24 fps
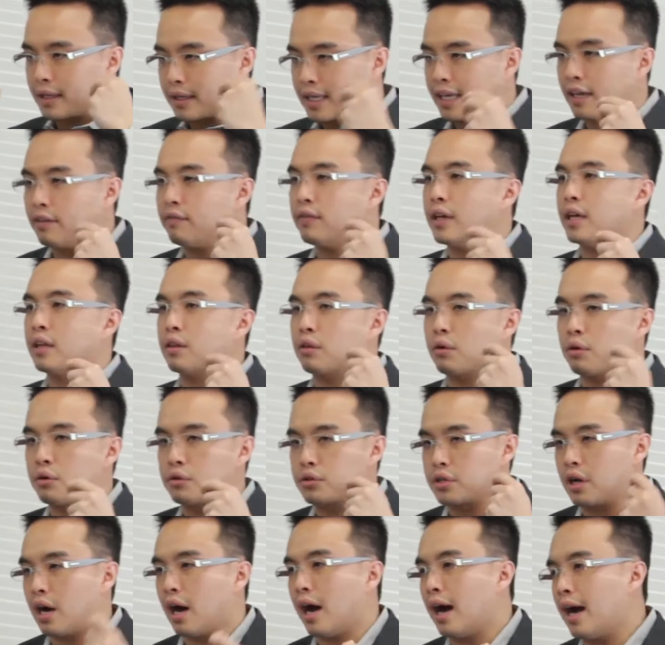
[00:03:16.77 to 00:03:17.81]
giving
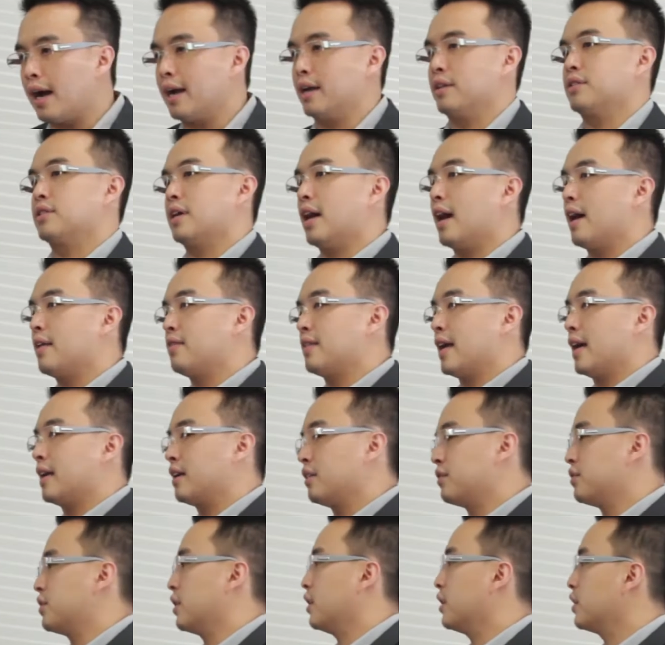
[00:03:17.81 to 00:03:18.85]
those eyes and that
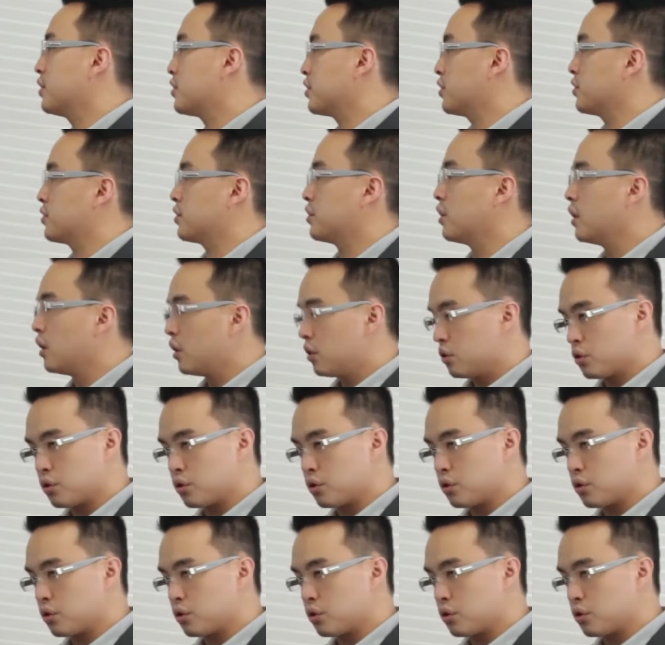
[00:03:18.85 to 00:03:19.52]
intelligence